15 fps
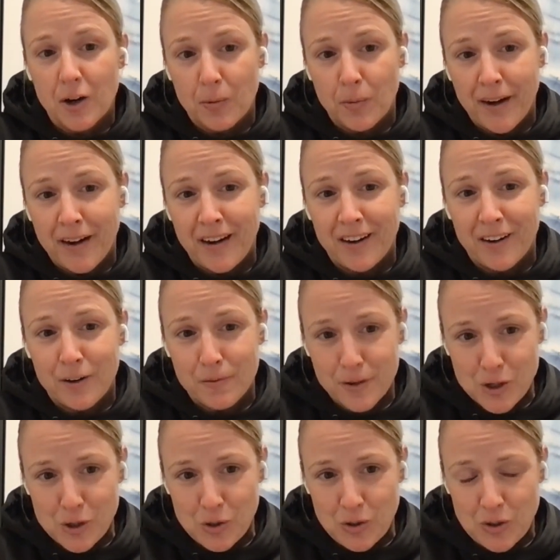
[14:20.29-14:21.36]
Iranian
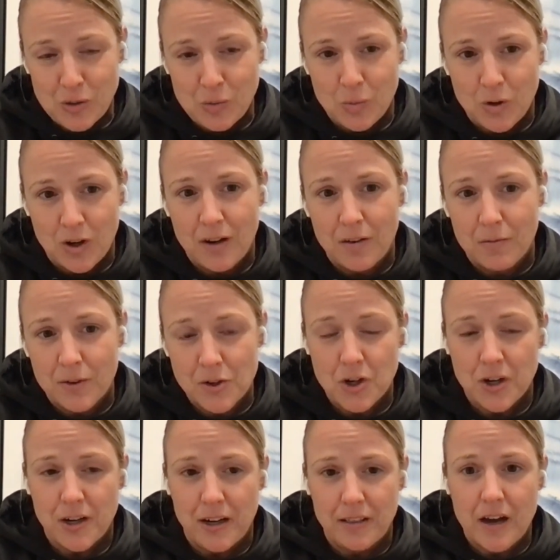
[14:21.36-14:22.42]
officials were
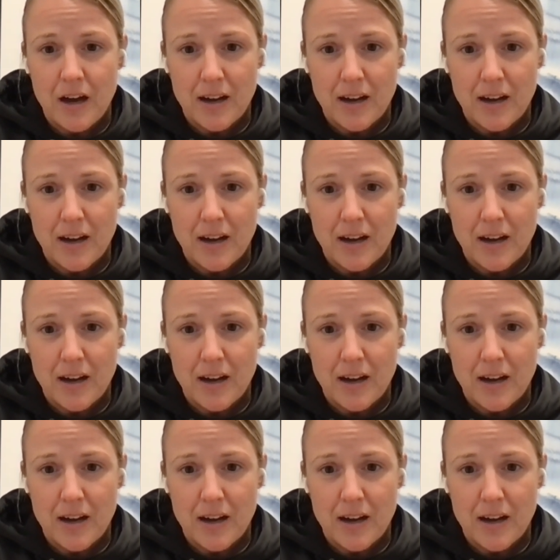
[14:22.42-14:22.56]
infiltrating the